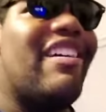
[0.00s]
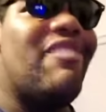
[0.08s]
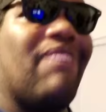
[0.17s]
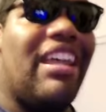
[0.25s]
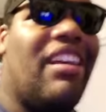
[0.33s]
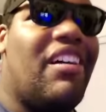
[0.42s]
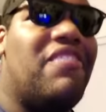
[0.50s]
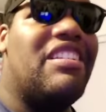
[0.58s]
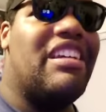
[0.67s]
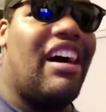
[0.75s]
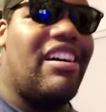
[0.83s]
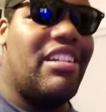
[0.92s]
single minute
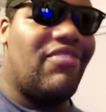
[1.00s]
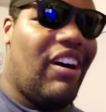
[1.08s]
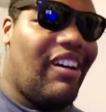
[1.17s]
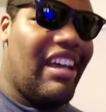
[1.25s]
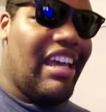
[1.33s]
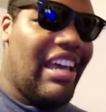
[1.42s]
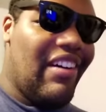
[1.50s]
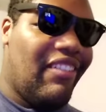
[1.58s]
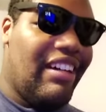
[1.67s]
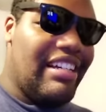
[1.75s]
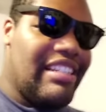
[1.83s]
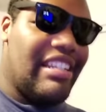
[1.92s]
of Dodgeball.
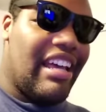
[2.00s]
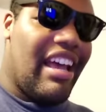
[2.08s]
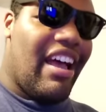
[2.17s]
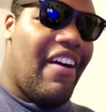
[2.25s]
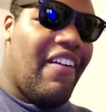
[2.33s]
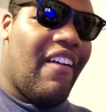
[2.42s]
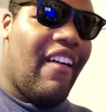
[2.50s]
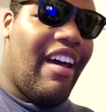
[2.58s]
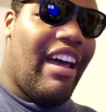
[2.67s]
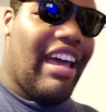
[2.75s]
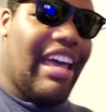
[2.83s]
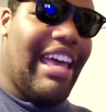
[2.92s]
It was,
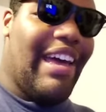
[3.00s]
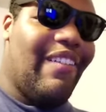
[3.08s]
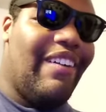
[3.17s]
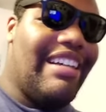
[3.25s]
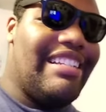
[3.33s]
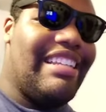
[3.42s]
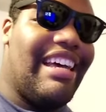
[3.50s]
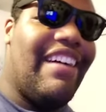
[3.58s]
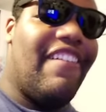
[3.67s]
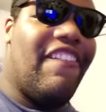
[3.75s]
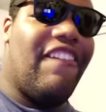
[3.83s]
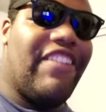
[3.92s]
it was
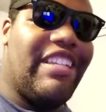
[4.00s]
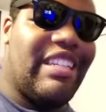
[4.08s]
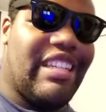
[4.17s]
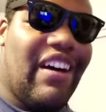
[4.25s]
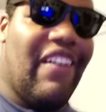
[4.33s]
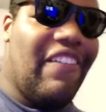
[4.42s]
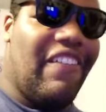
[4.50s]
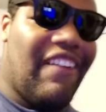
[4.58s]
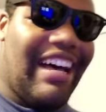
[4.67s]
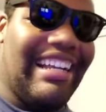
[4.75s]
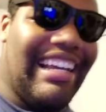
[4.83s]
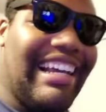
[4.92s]
so
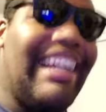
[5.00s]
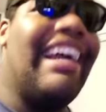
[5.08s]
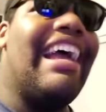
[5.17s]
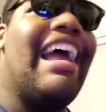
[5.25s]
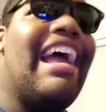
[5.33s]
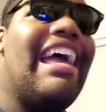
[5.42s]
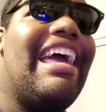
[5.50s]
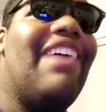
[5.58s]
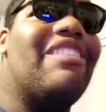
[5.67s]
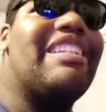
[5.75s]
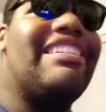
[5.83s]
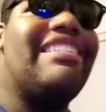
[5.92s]
funny.
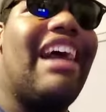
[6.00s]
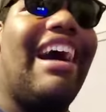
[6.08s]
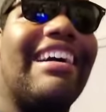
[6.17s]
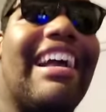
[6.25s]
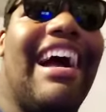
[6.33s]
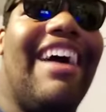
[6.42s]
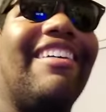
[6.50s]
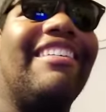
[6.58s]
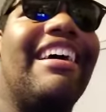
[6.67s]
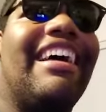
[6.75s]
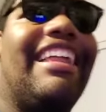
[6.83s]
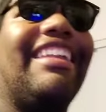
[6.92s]
It was a
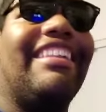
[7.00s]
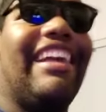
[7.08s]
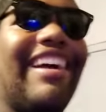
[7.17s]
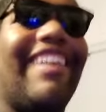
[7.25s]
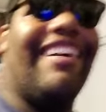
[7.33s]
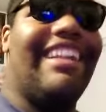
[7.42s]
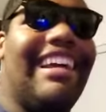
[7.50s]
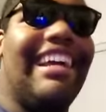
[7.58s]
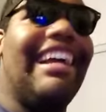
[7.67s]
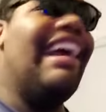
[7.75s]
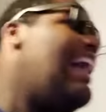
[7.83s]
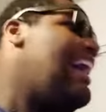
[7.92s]
knockout,
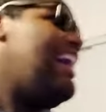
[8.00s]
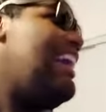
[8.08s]
literally.